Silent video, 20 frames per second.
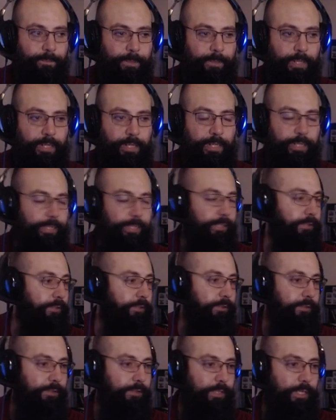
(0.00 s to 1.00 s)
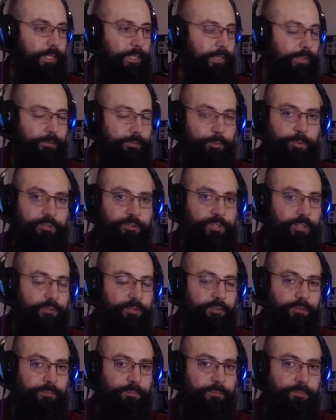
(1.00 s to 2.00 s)
and it was
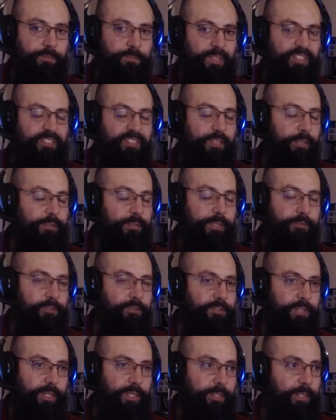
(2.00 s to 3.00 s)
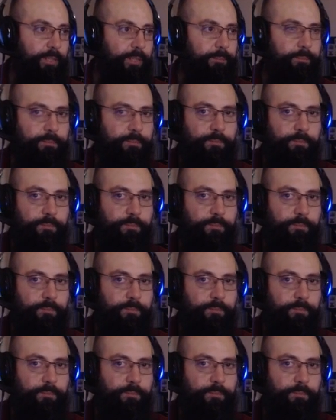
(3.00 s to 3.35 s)
just it devastated him.